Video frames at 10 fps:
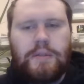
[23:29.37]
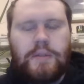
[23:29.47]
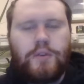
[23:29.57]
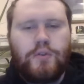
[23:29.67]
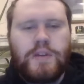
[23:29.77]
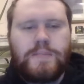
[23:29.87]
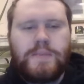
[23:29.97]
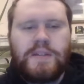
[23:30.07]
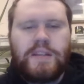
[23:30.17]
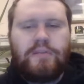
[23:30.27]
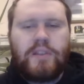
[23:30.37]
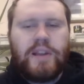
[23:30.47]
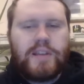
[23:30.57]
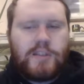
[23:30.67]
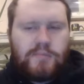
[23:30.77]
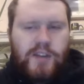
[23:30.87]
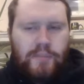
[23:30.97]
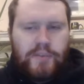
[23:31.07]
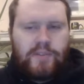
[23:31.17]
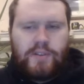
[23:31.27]
who has been even less
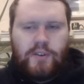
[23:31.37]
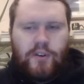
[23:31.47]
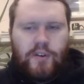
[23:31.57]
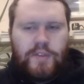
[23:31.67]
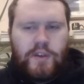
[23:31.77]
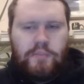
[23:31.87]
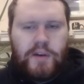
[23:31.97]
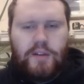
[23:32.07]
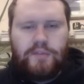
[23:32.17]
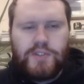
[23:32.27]
prominent than all of the above.